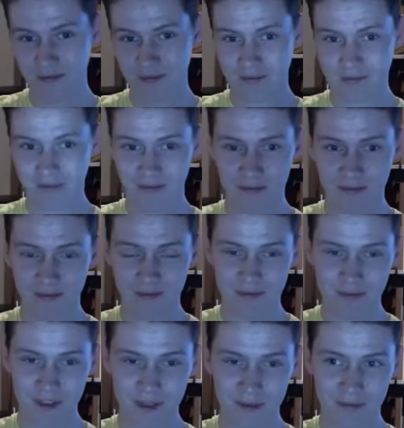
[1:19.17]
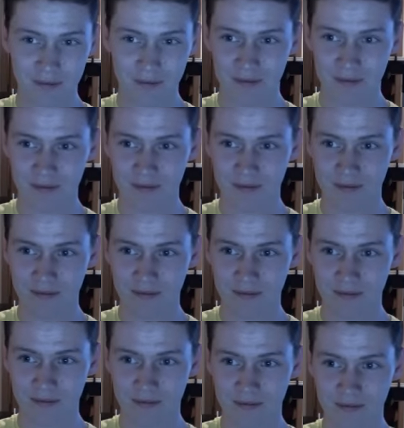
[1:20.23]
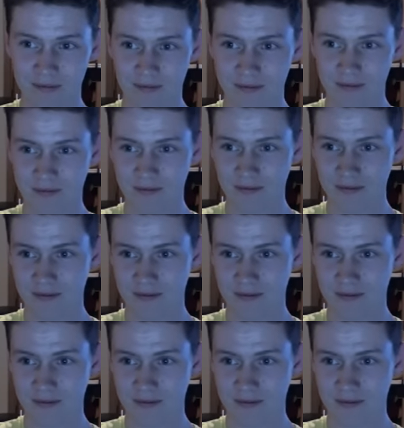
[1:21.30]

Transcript: Nobody speaks.